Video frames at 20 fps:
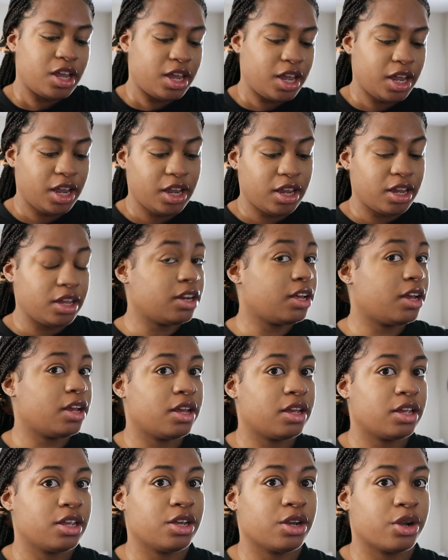And
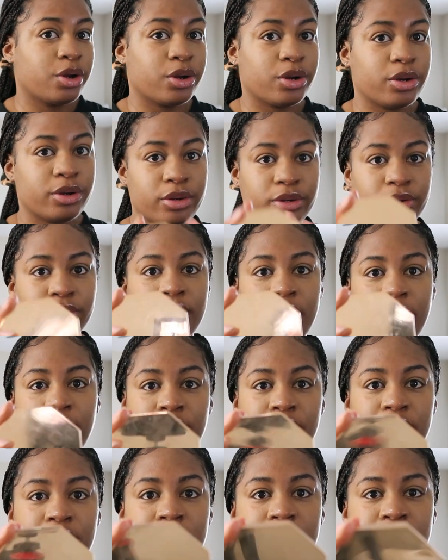your girl
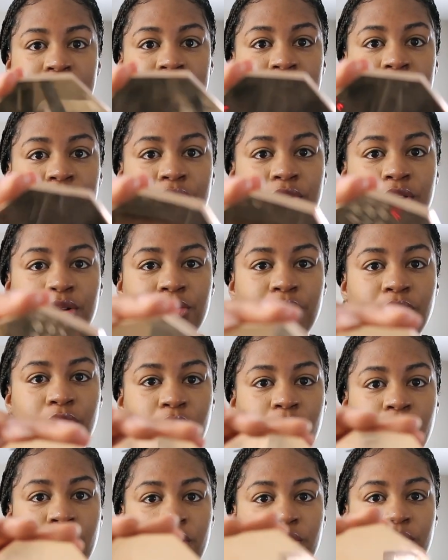nowadays don't go
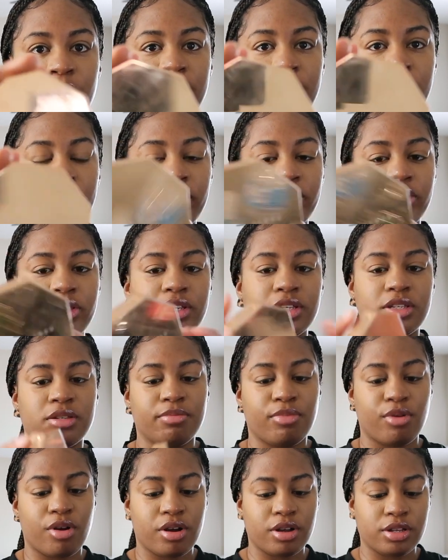nowhere without this
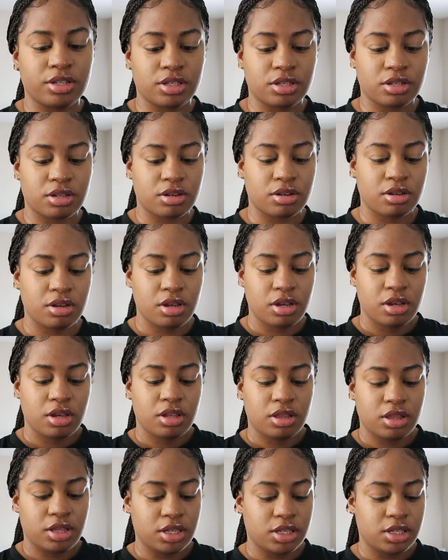bronzer.
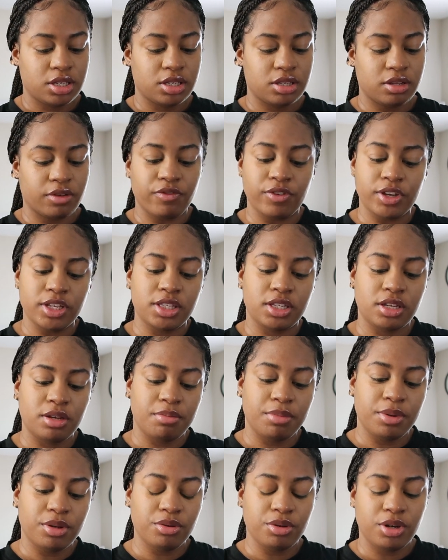This is the
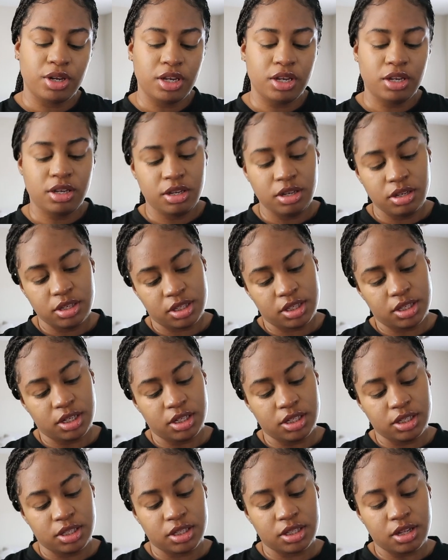Fenty Beauty
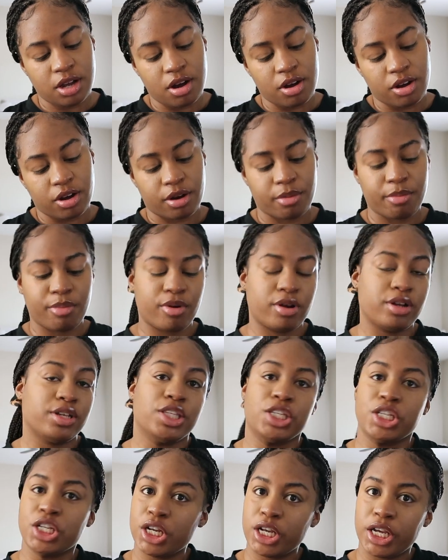Sun Stalker
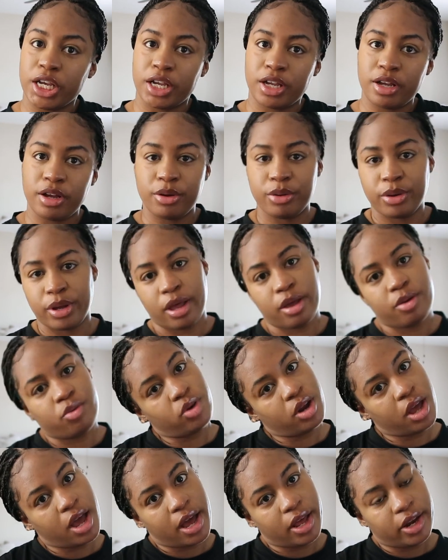Bronzer in Cocoa
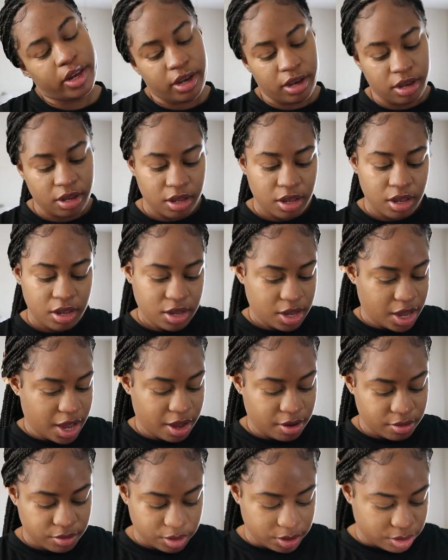Naughty.
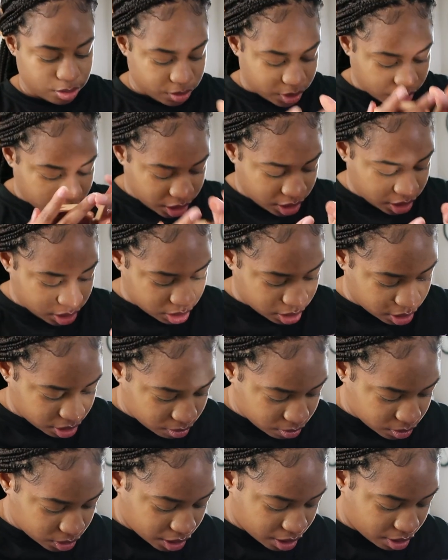I don't do
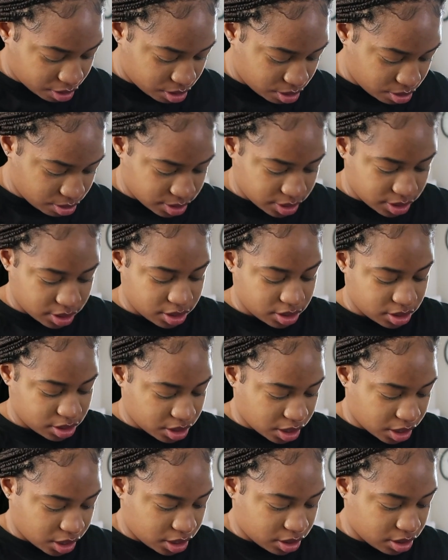anything without using
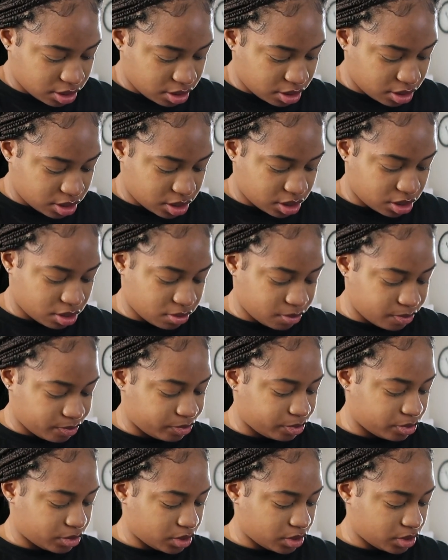this lately, so